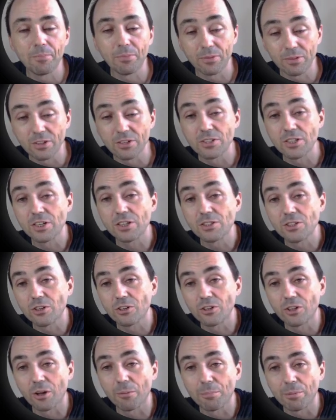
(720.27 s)
this is the
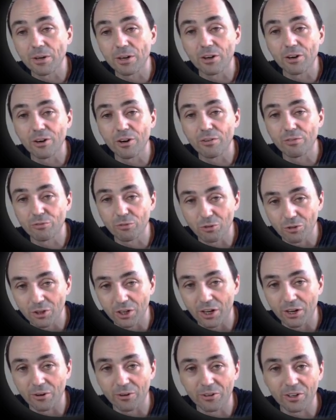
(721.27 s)
topic of
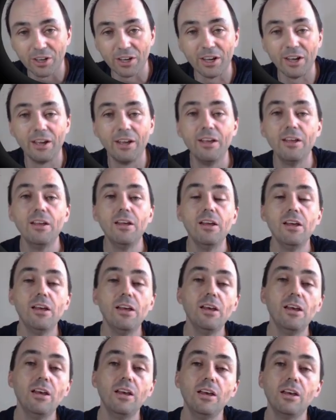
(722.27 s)
today, okay?
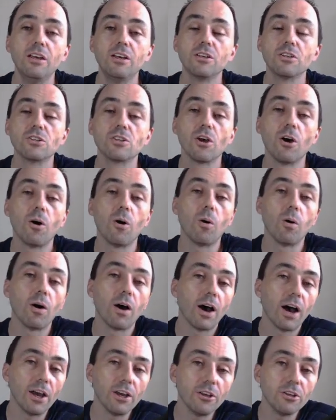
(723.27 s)
So,
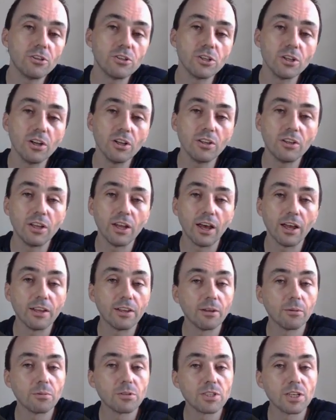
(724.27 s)
high utility
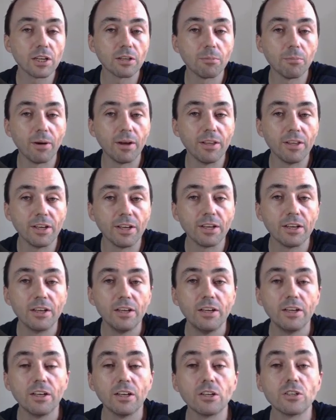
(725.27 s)
item set mining
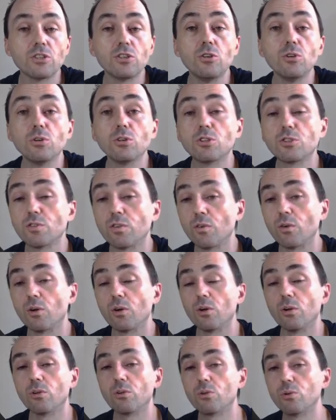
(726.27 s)
is
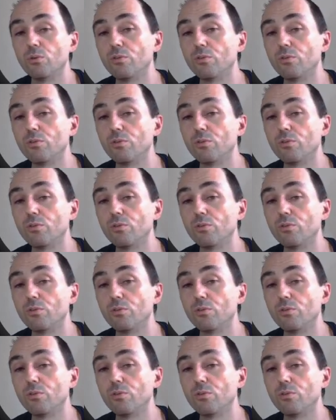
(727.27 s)
useful to